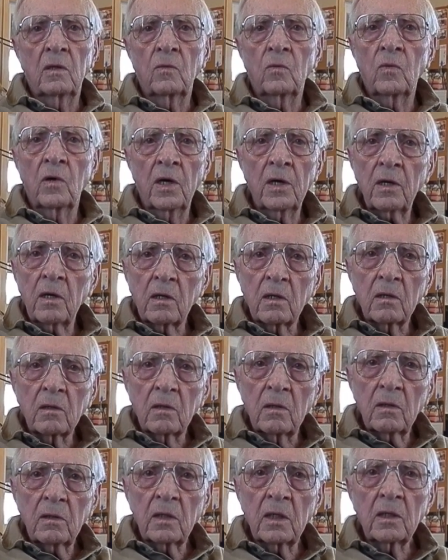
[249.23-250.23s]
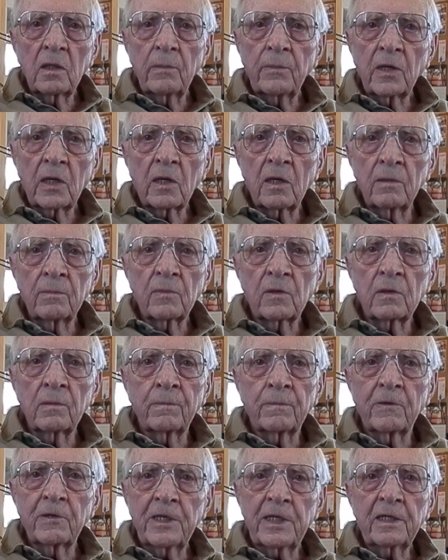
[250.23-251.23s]
wonder that they become
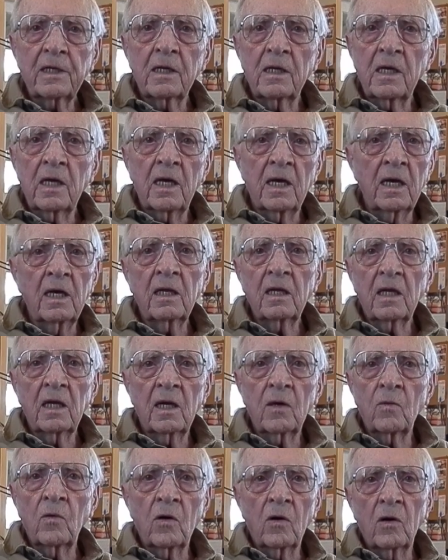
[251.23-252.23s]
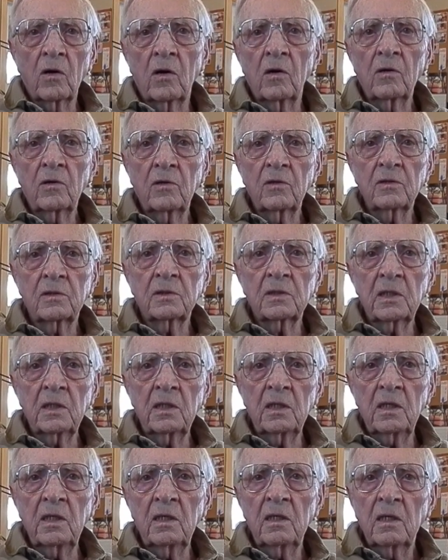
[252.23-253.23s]
completely anti-war to
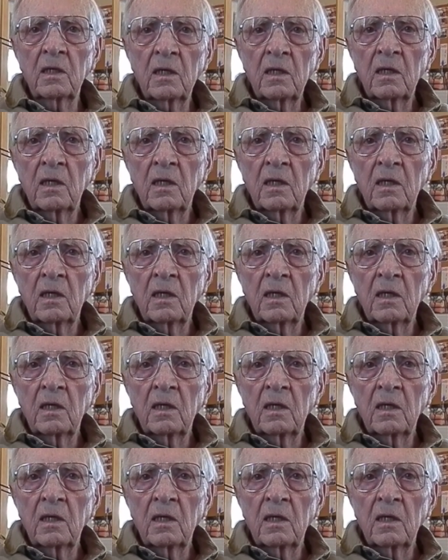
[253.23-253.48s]
see